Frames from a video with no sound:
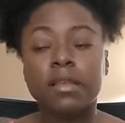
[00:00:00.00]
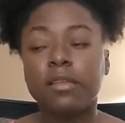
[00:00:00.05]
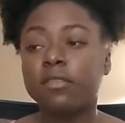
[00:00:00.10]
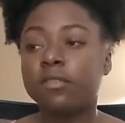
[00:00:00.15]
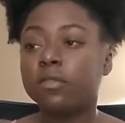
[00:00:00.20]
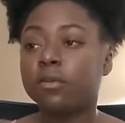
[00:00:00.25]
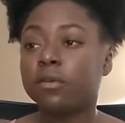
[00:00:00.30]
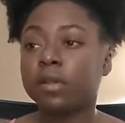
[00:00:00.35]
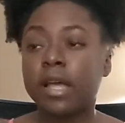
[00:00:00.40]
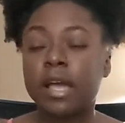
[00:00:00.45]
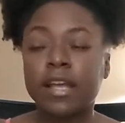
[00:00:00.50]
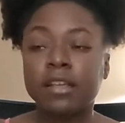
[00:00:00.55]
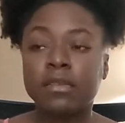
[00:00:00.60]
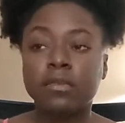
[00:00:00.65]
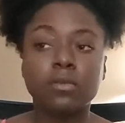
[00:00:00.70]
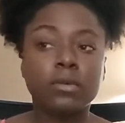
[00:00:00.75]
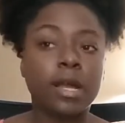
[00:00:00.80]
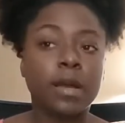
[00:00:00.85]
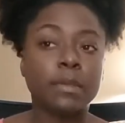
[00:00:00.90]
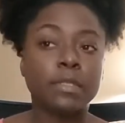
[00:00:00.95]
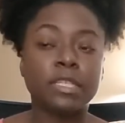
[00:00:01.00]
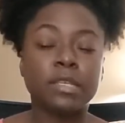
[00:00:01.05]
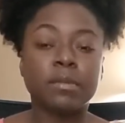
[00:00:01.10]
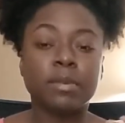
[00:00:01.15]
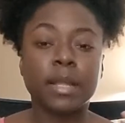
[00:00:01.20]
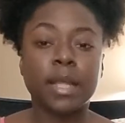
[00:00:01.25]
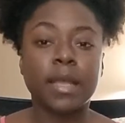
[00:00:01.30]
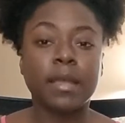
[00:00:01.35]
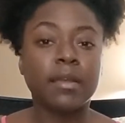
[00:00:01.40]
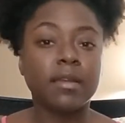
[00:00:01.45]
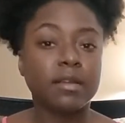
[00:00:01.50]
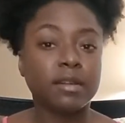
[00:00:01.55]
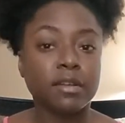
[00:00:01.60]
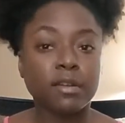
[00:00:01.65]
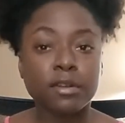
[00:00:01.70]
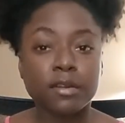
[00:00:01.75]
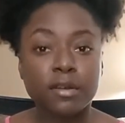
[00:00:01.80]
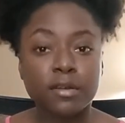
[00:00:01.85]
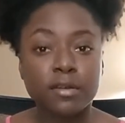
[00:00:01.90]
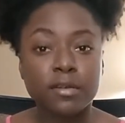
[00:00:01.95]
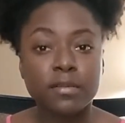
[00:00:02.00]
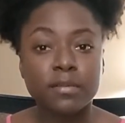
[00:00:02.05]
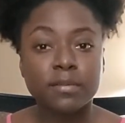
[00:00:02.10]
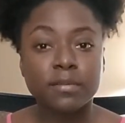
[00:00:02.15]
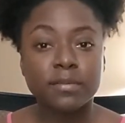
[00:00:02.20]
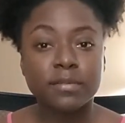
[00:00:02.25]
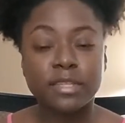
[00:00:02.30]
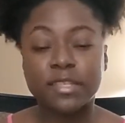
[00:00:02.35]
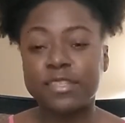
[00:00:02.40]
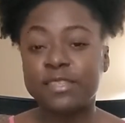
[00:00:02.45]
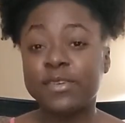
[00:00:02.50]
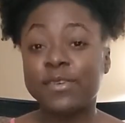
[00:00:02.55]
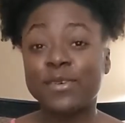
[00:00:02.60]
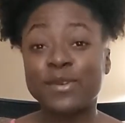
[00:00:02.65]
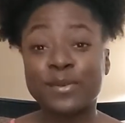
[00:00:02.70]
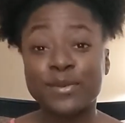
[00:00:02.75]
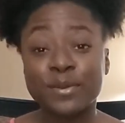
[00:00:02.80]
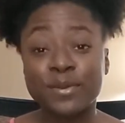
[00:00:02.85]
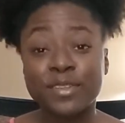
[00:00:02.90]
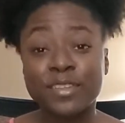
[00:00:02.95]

So in high school, I was a black girl. So